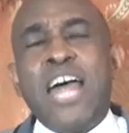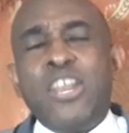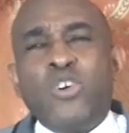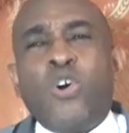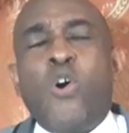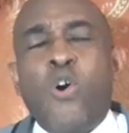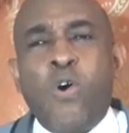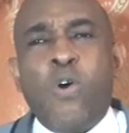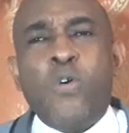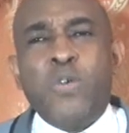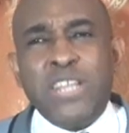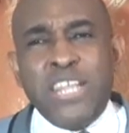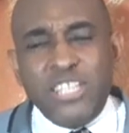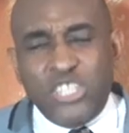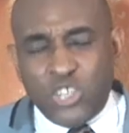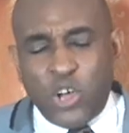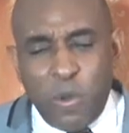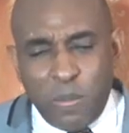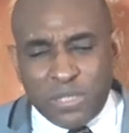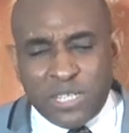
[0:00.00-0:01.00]
and own
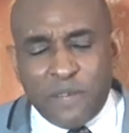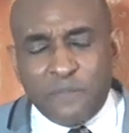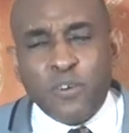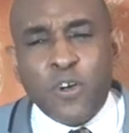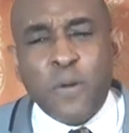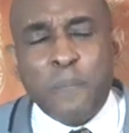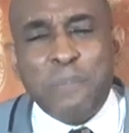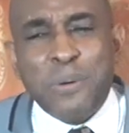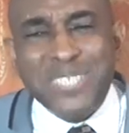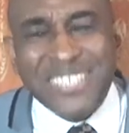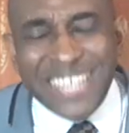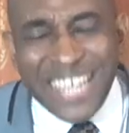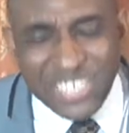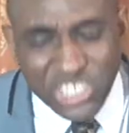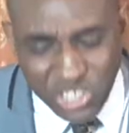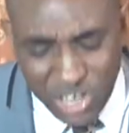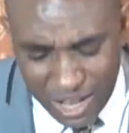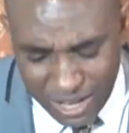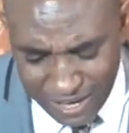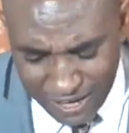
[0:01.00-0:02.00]
in terms of her
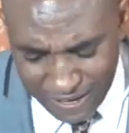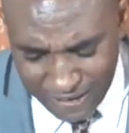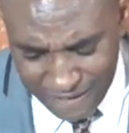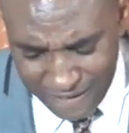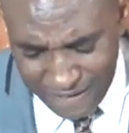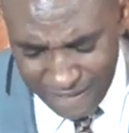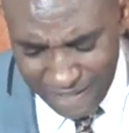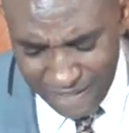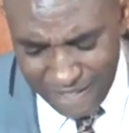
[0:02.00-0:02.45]
possession.